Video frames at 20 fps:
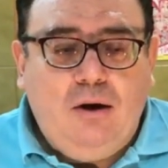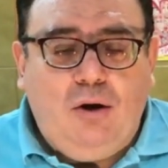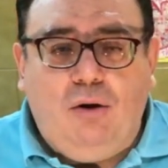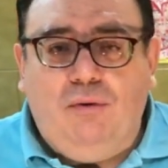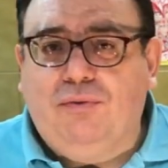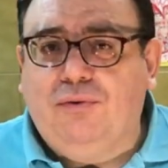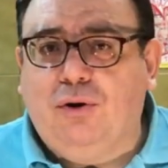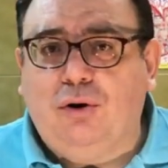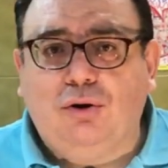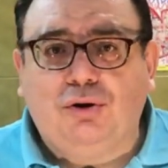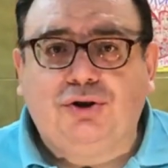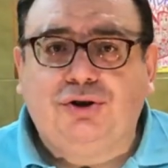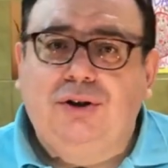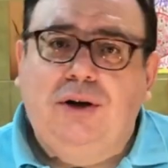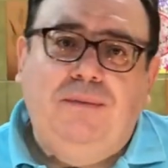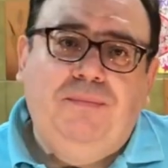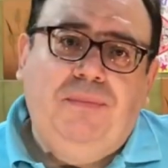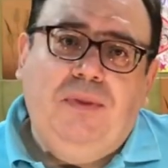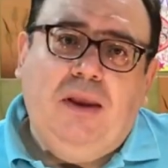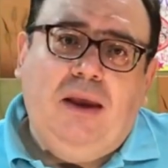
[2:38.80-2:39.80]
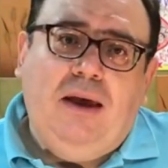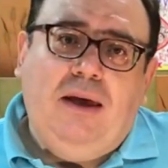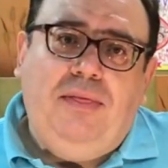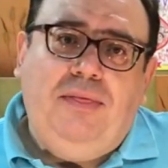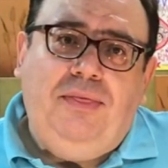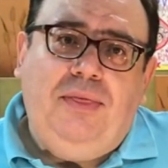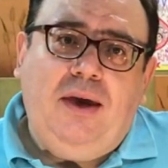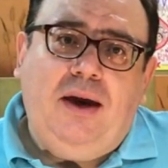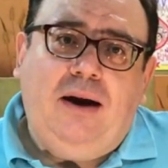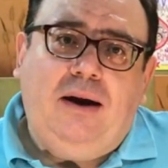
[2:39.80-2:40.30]
of course
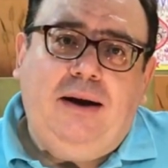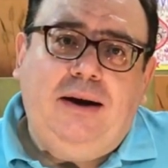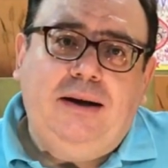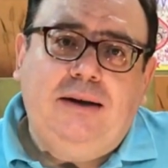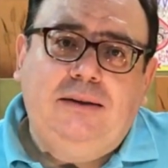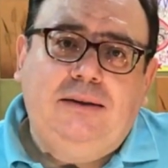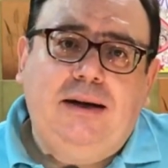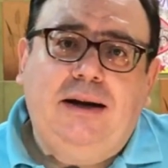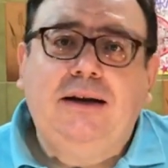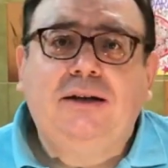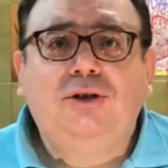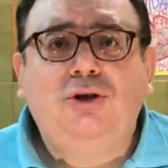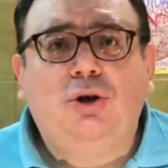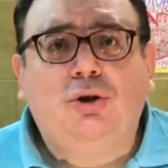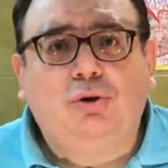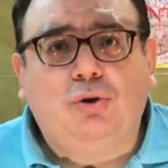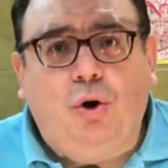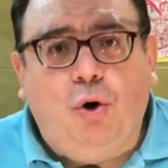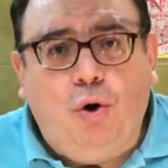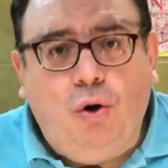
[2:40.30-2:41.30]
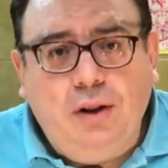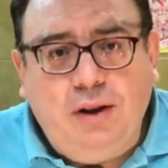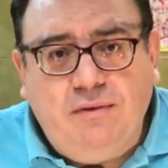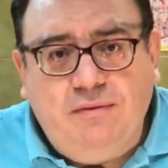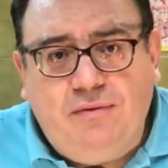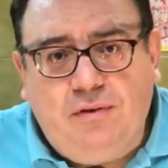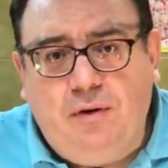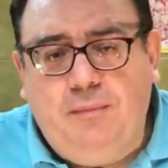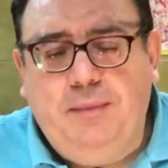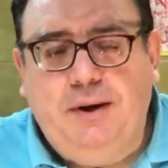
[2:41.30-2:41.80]
there is not all
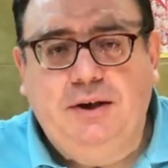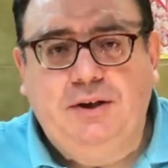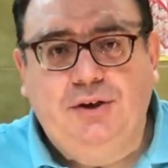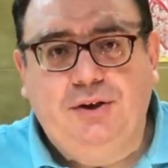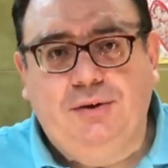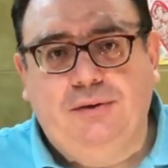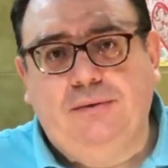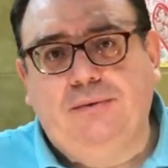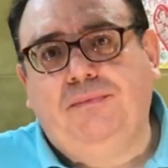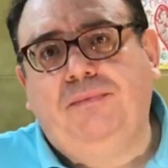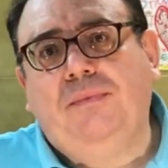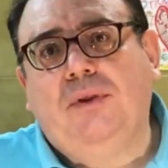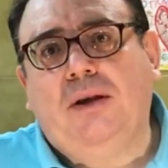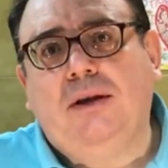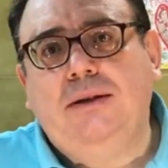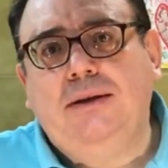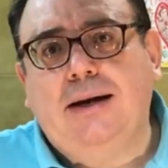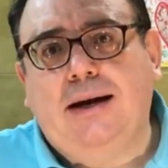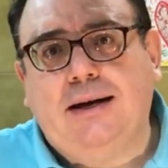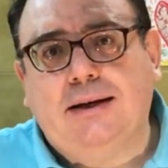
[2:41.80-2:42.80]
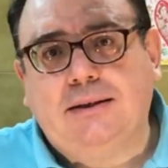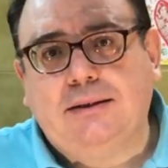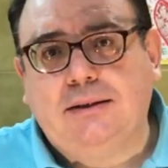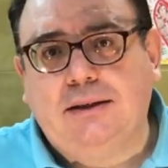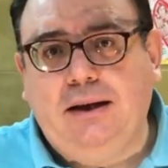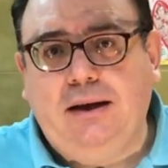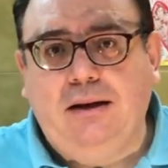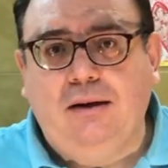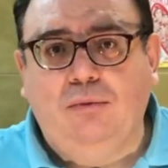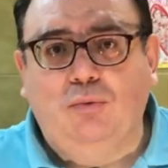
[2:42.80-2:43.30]
information
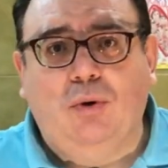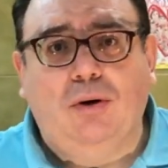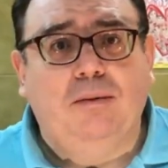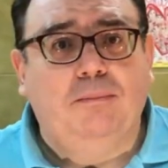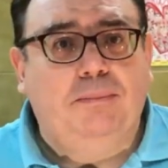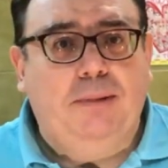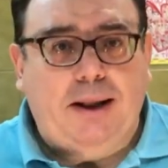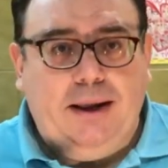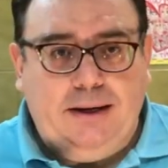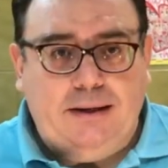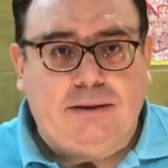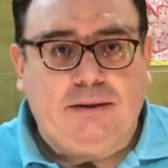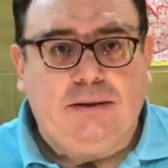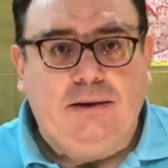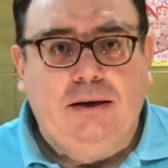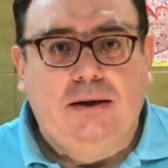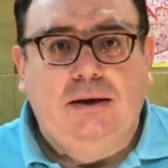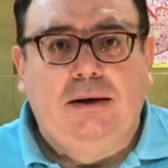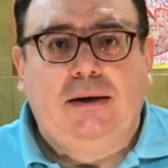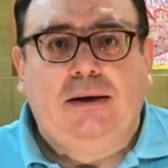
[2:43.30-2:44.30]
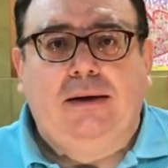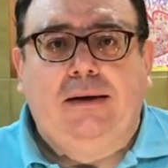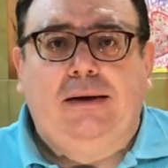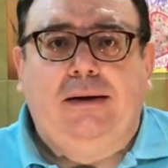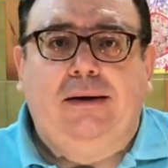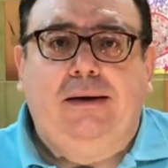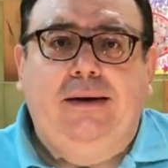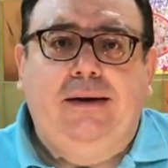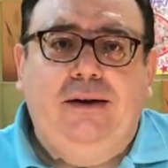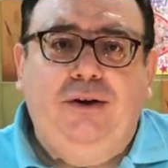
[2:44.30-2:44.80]
just in one place.
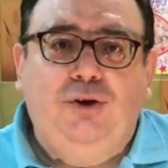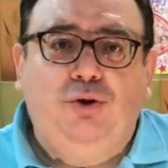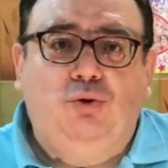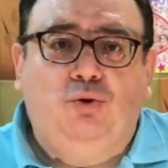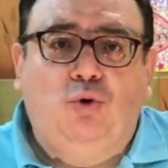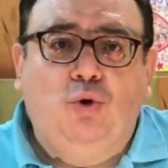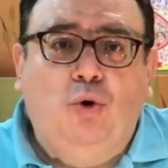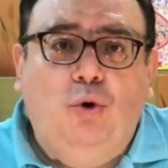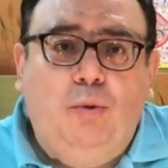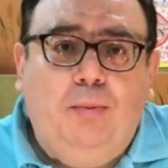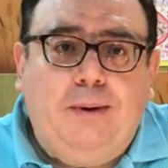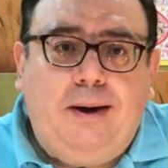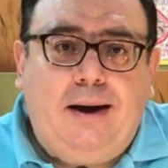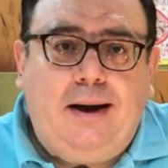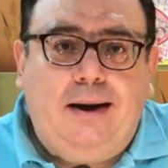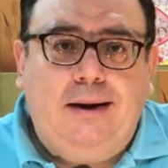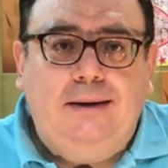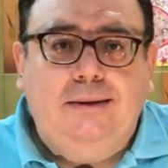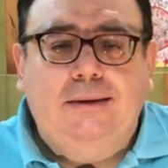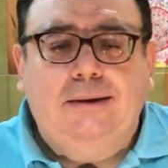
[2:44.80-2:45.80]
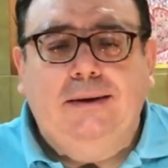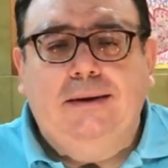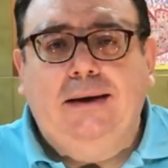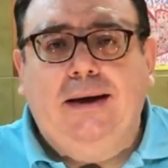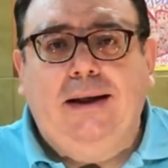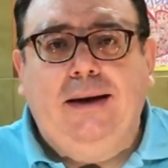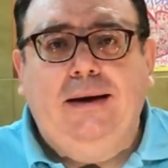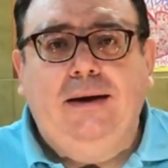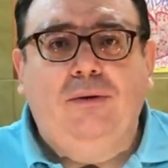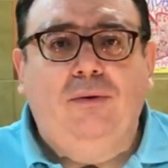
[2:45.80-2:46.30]
YouTube and
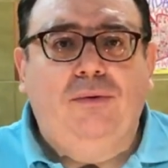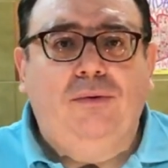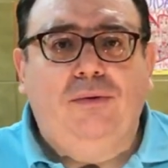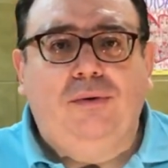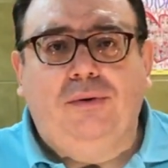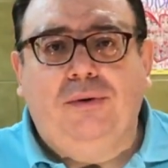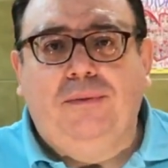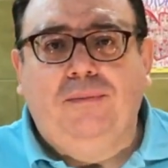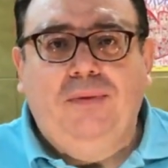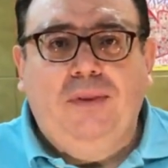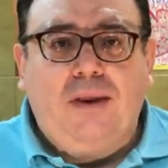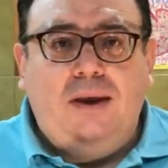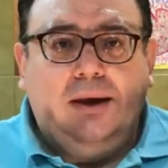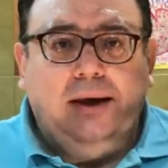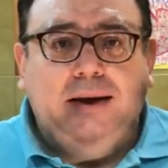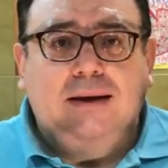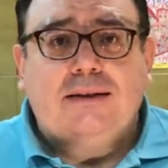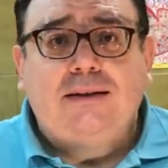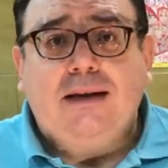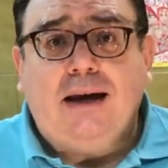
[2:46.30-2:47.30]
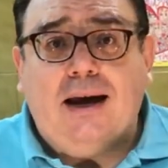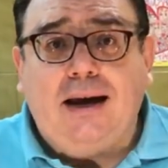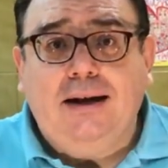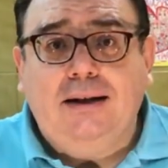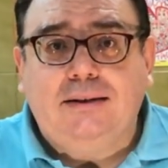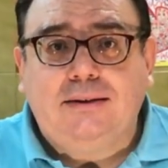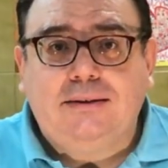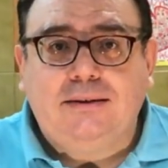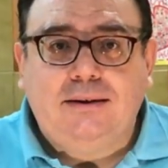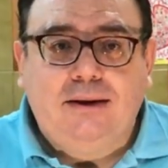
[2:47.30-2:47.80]
any other
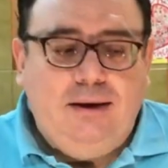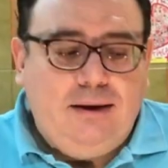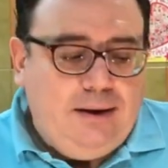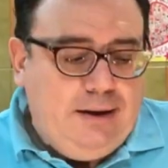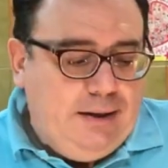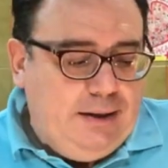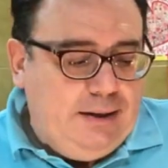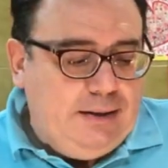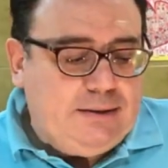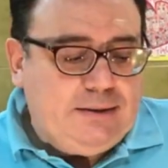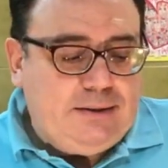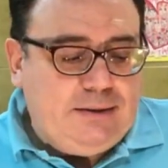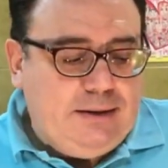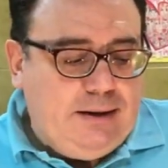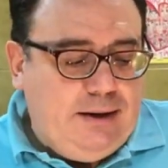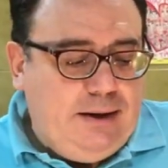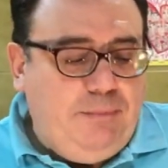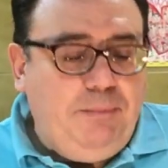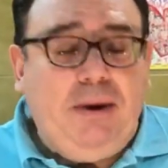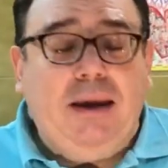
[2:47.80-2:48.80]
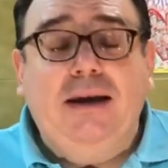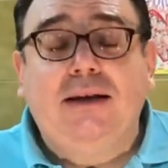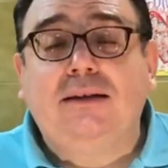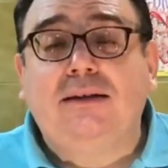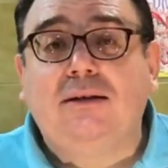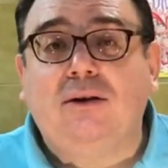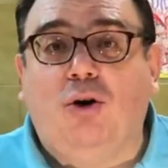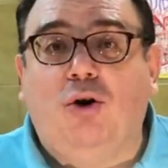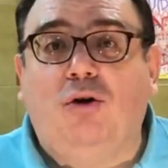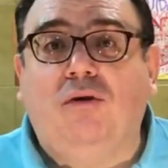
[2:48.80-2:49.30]
sites is a
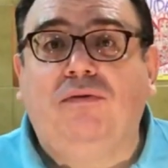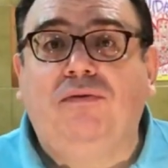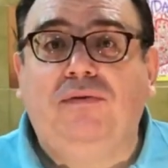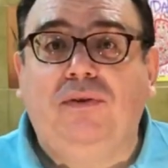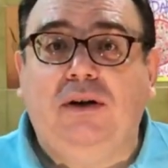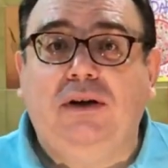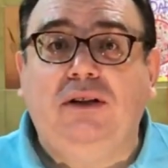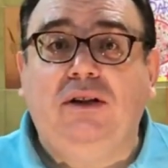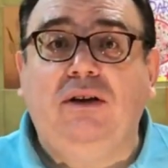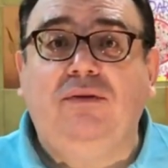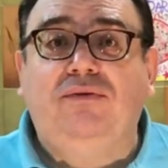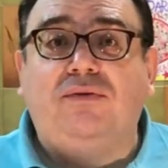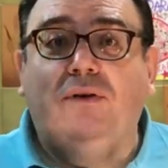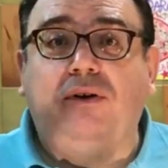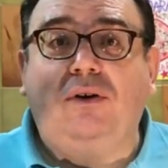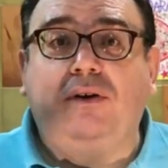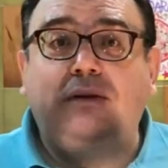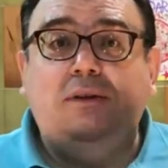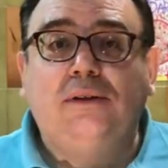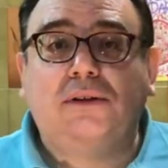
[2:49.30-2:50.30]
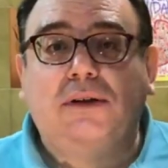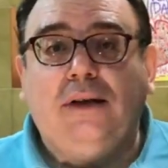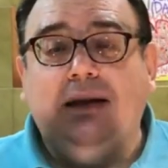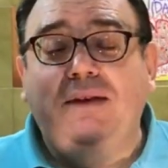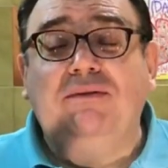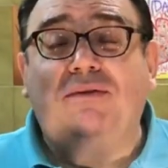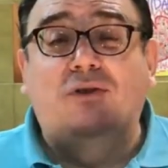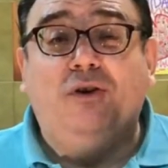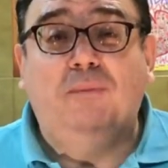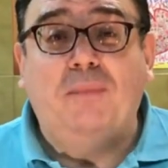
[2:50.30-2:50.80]
mix of different
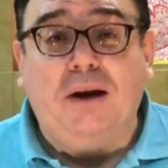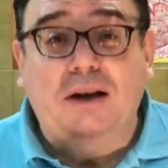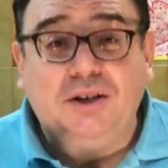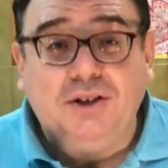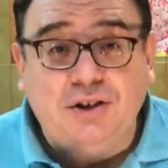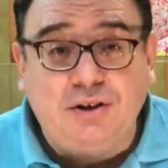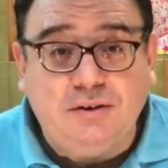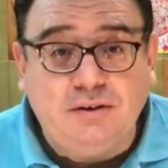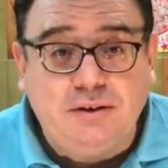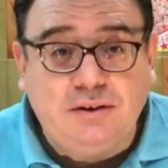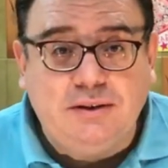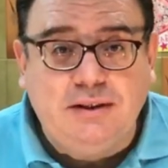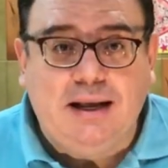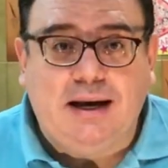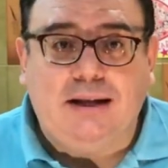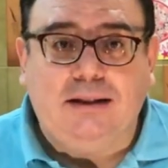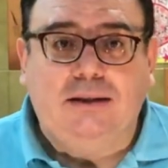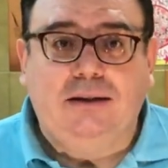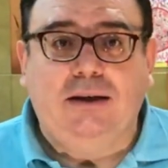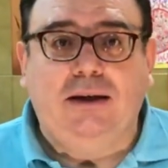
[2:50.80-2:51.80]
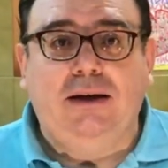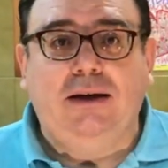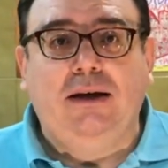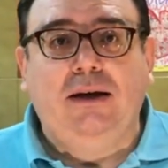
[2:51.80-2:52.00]
informations that